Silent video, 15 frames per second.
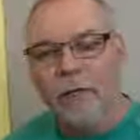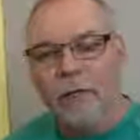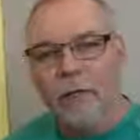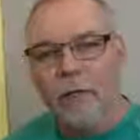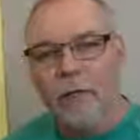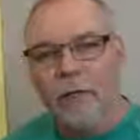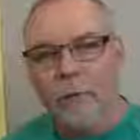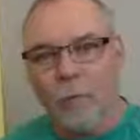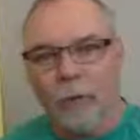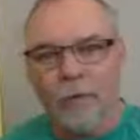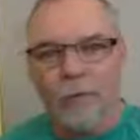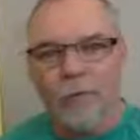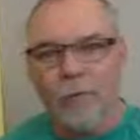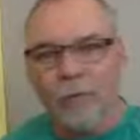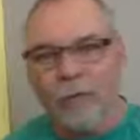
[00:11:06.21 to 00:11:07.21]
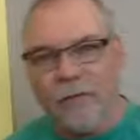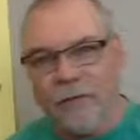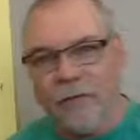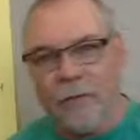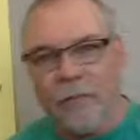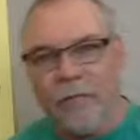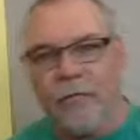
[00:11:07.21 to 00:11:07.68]
with my wife, my
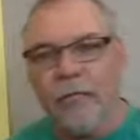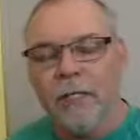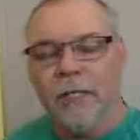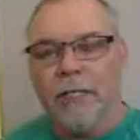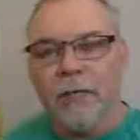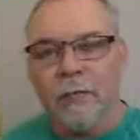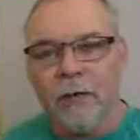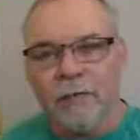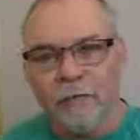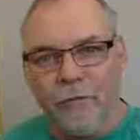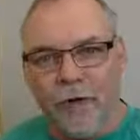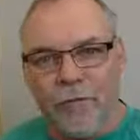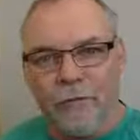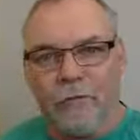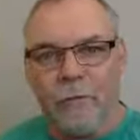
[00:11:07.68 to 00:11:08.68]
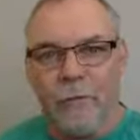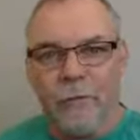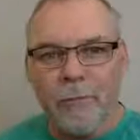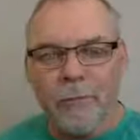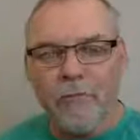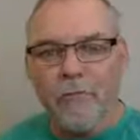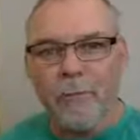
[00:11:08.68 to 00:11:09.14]
family, my friends, my
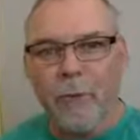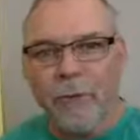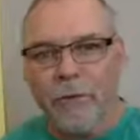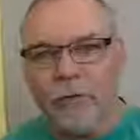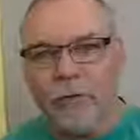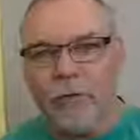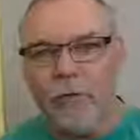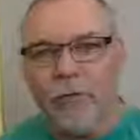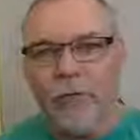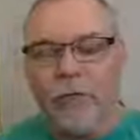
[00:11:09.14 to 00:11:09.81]
business partners.